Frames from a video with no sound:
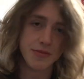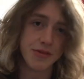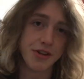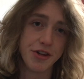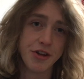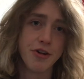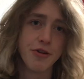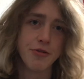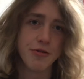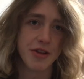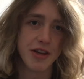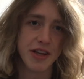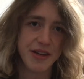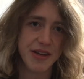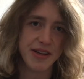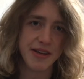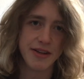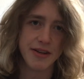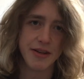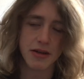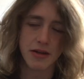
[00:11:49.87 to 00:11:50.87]
do
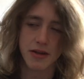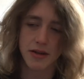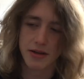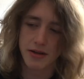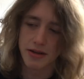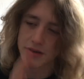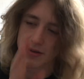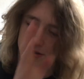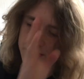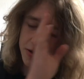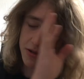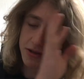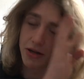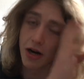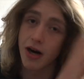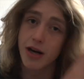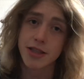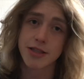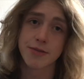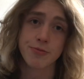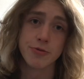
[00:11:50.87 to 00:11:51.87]
the
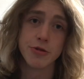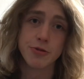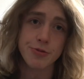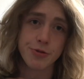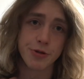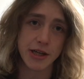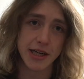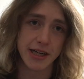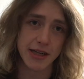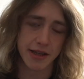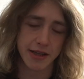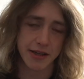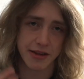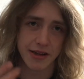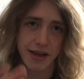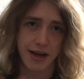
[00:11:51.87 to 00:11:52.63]
gospel reading